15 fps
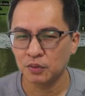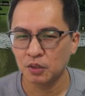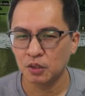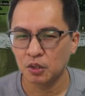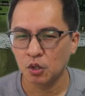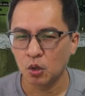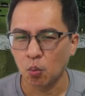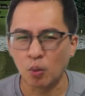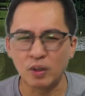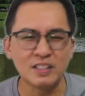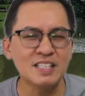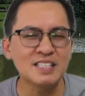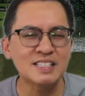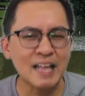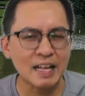Will
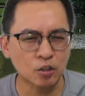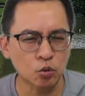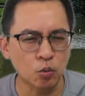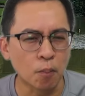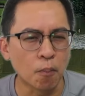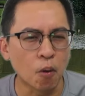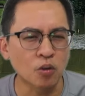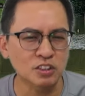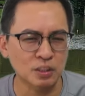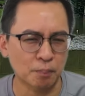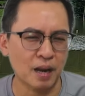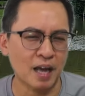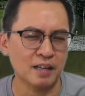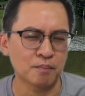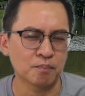this lead to more
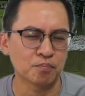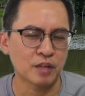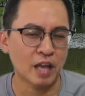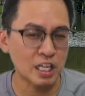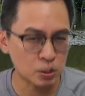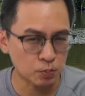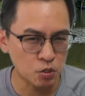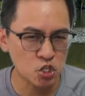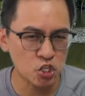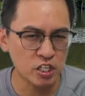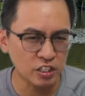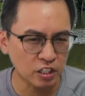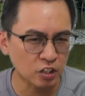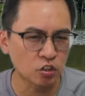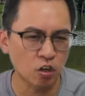supply, especially in
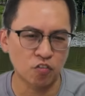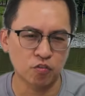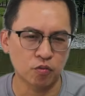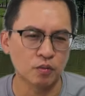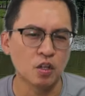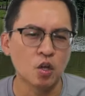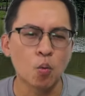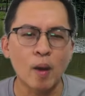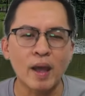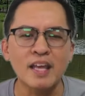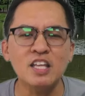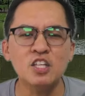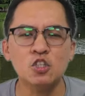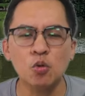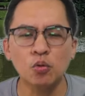the north, where it
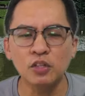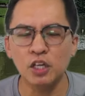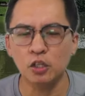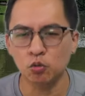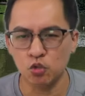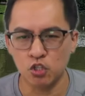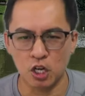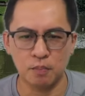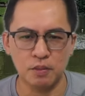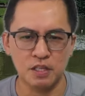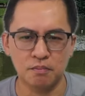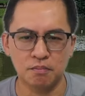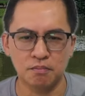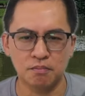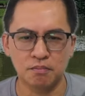is so near to JB?
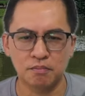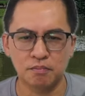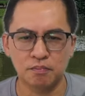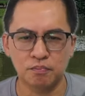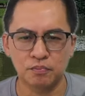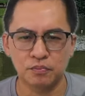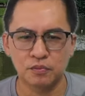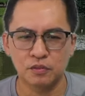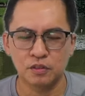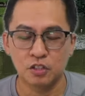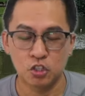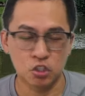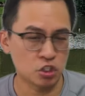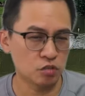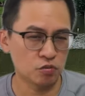
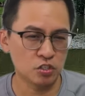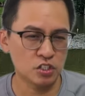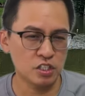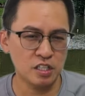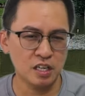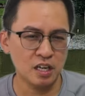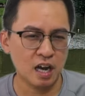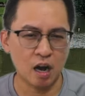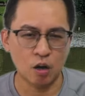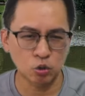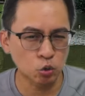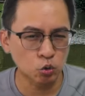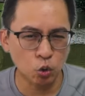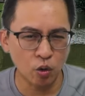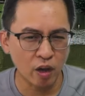Seriously, I also
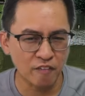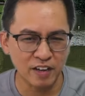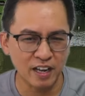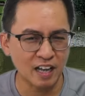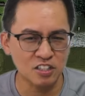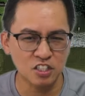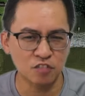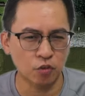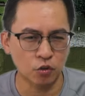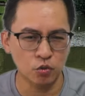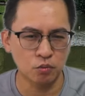don't have an answer for you.